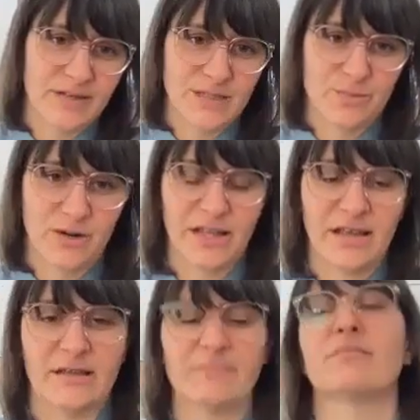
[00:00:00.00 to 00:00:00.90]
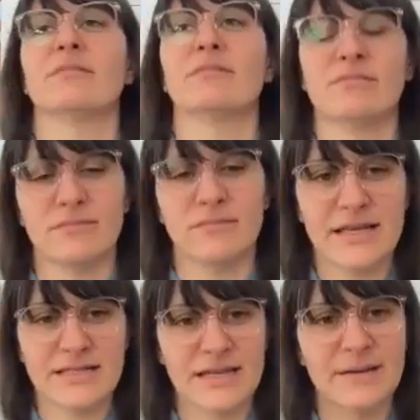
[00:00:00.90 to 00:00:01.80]
is pretty
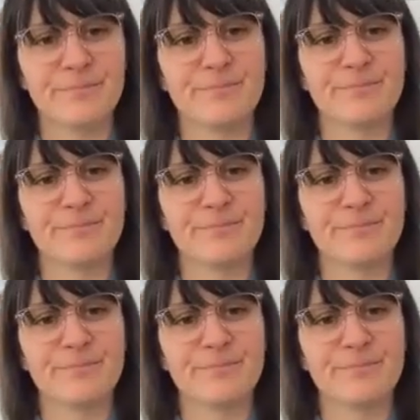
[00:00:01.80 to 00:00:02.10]
easy.